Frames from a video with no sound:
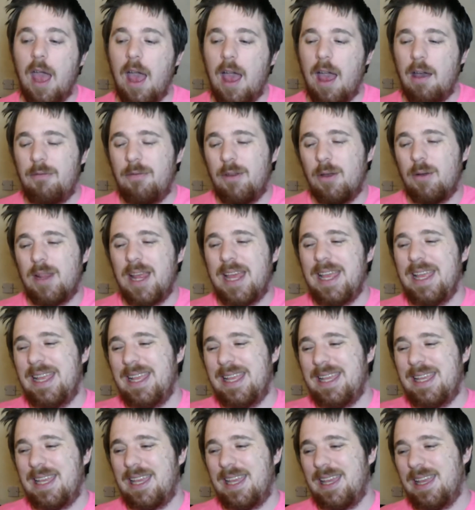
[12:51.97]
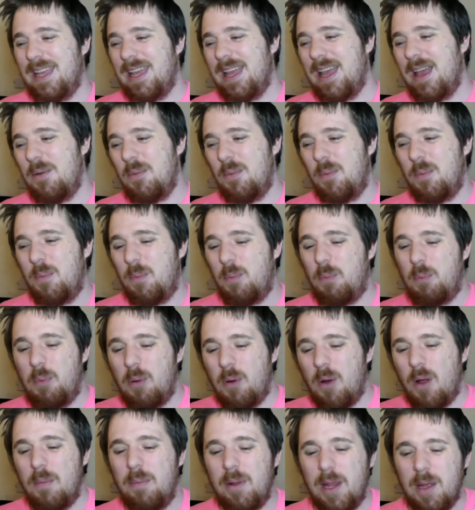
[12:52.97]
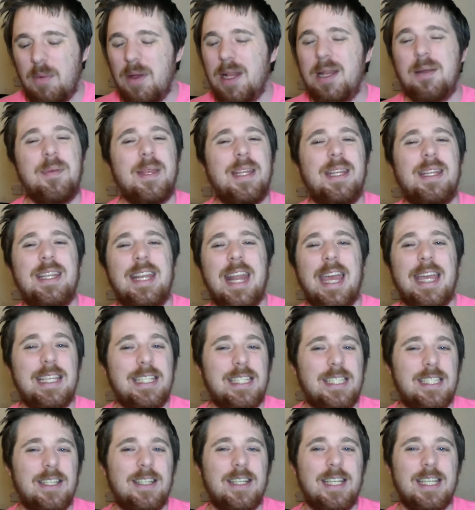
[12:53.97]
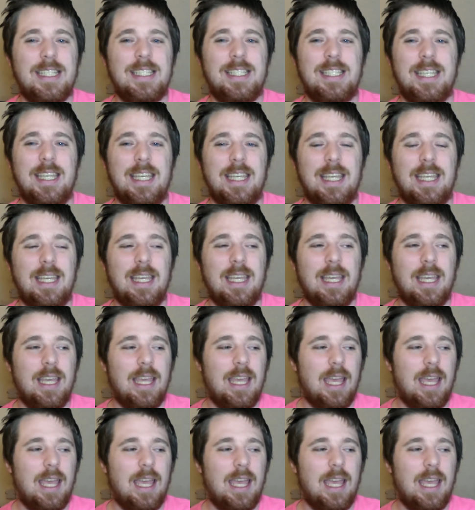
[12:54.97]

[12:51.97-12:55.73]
I feel like it probably would have been nicer to see